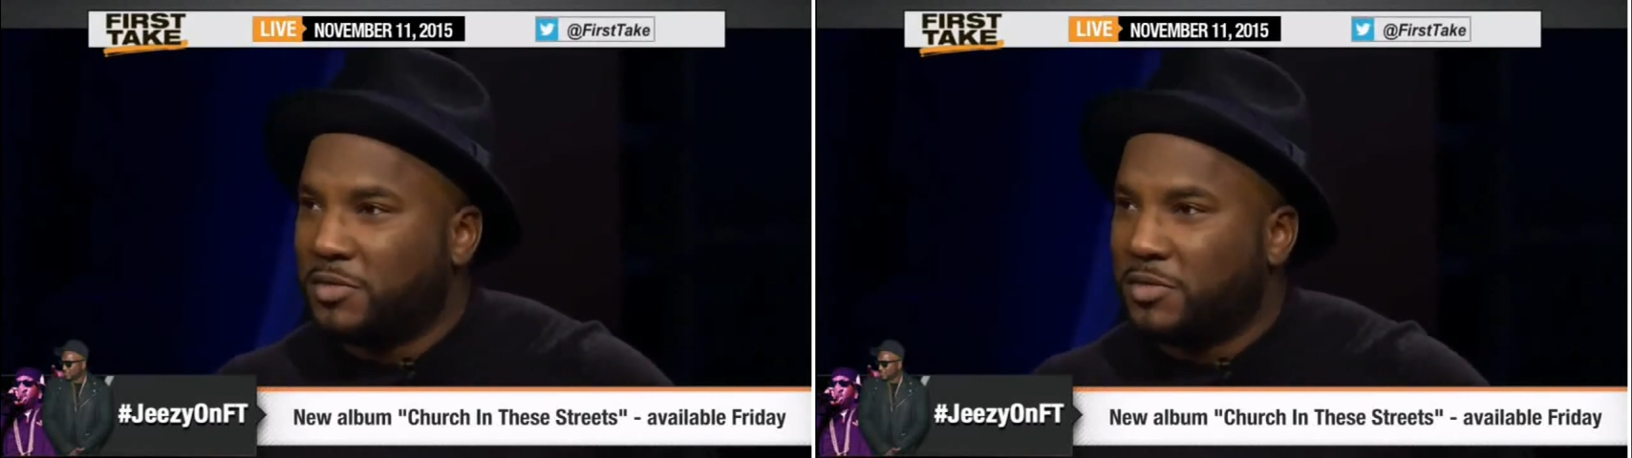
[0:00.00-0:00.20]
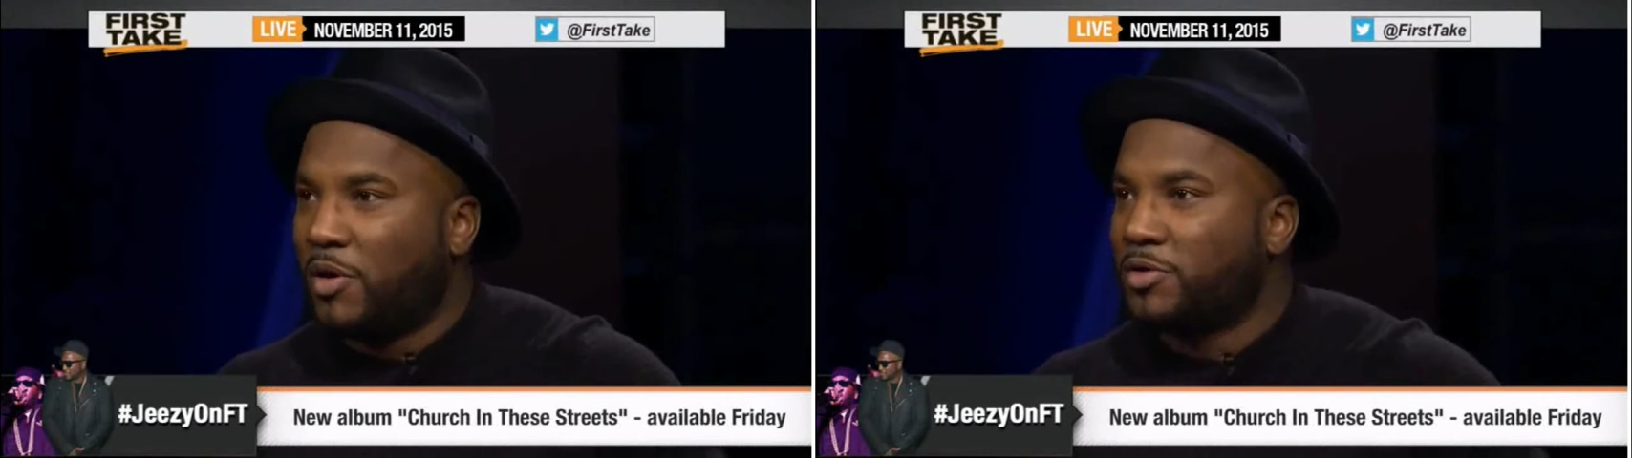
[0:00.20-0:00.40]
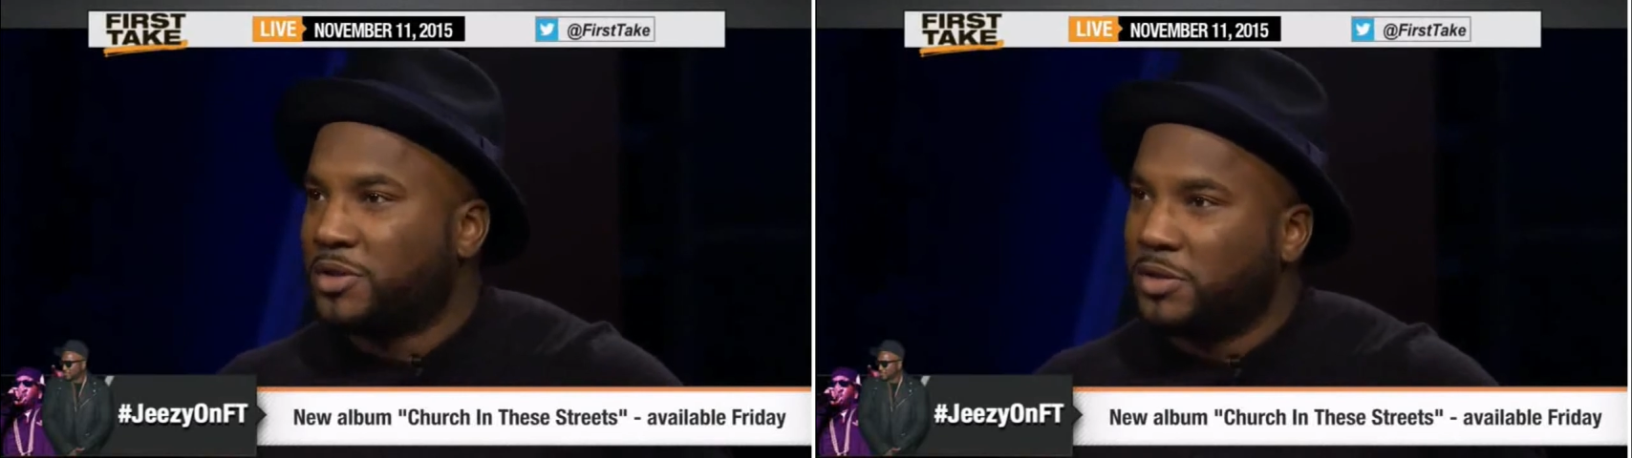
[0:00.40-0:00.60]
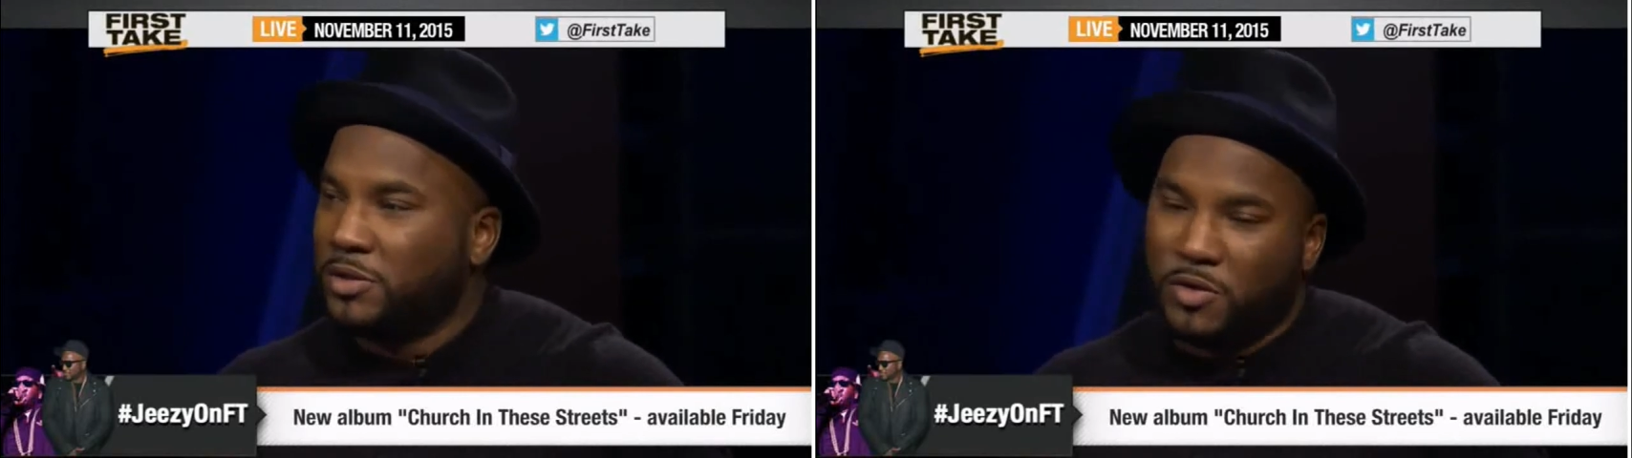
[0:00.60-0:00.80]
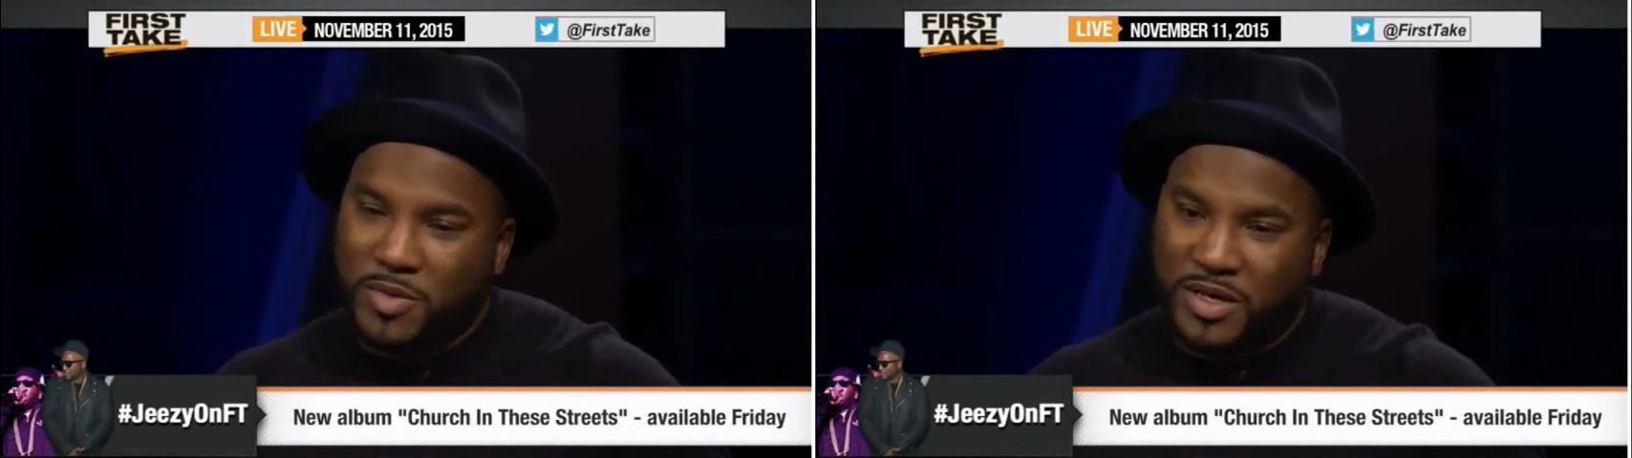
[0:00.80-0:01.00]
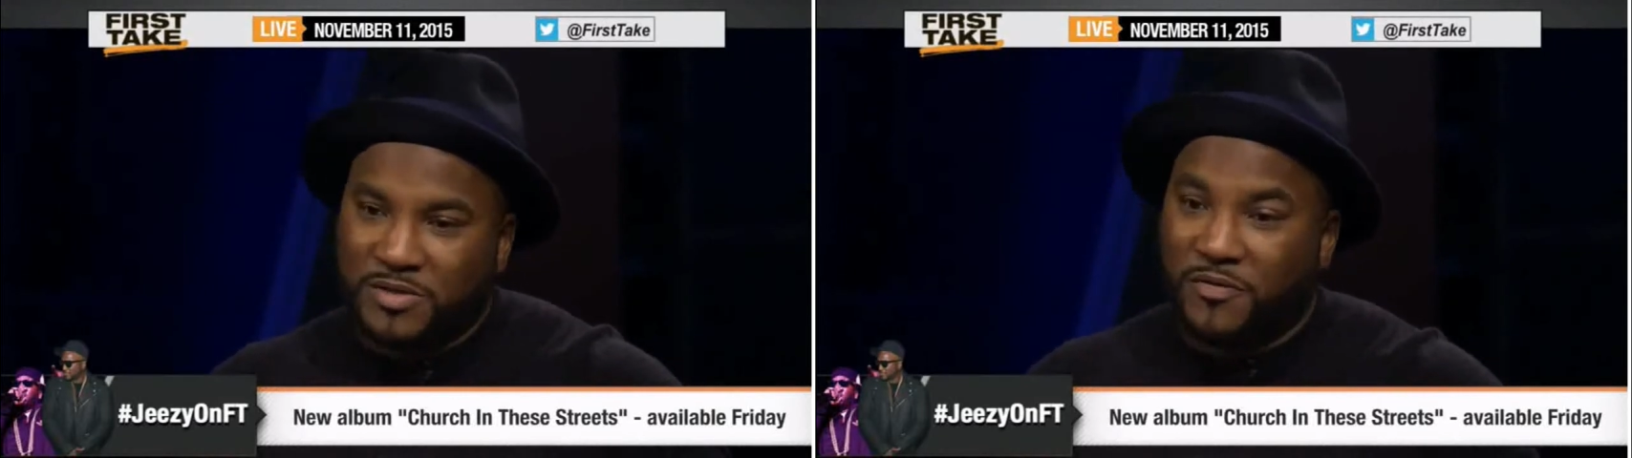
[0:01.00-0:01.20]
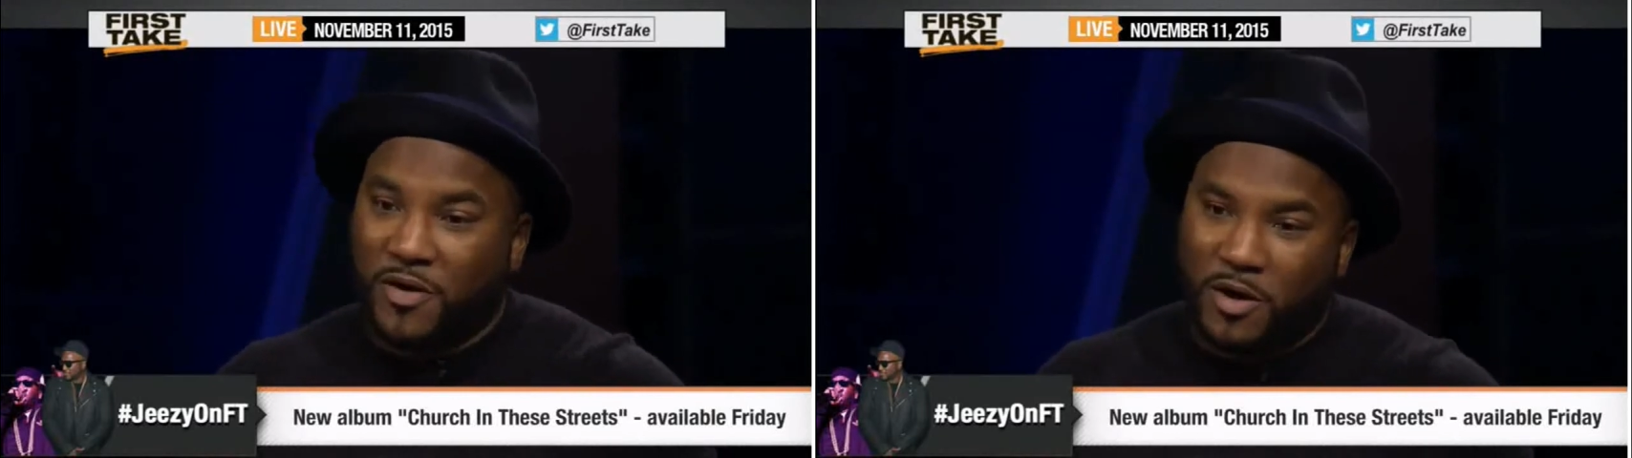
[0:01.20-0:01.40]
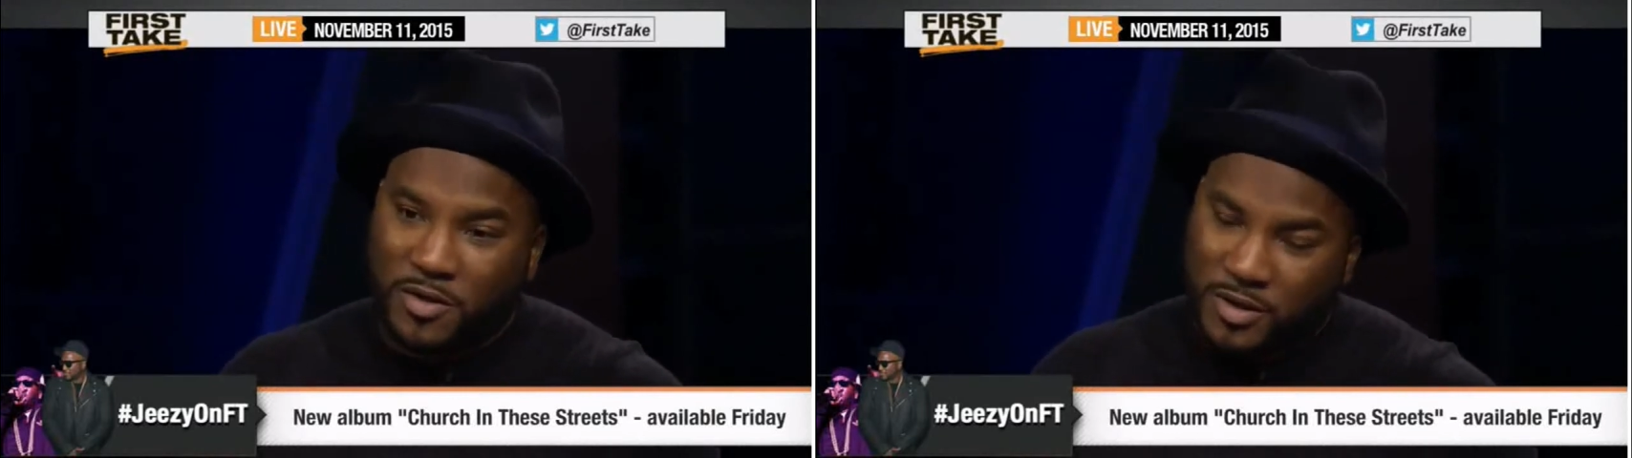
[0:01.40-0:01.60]
as a person. You know what I mean? As a
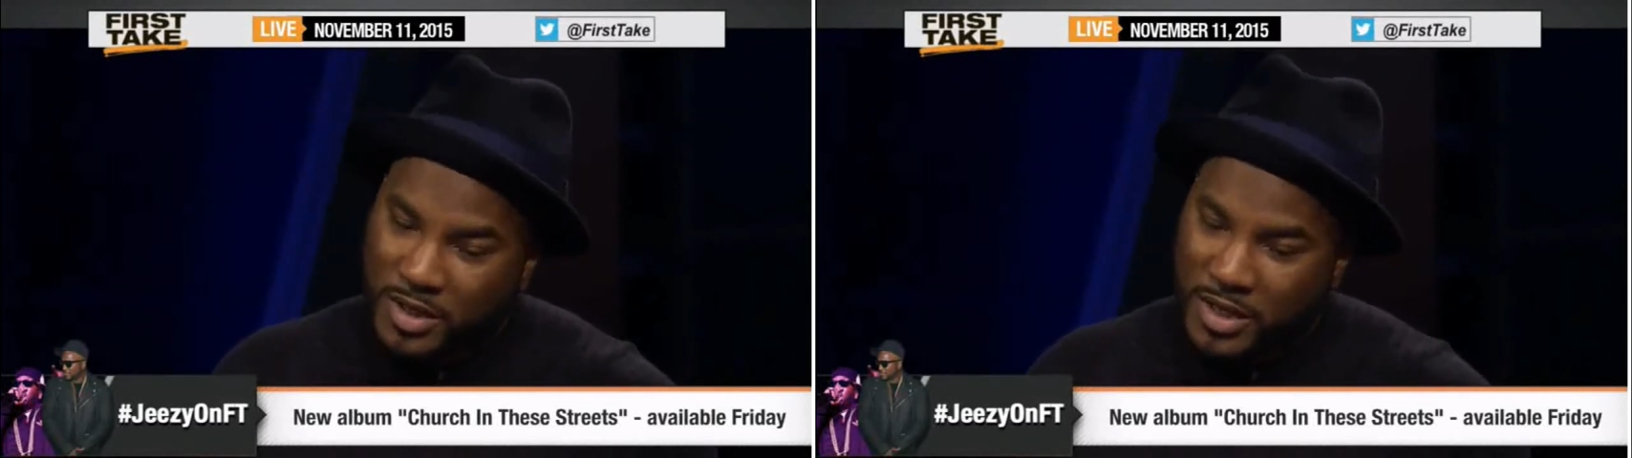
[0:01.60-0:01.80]
father.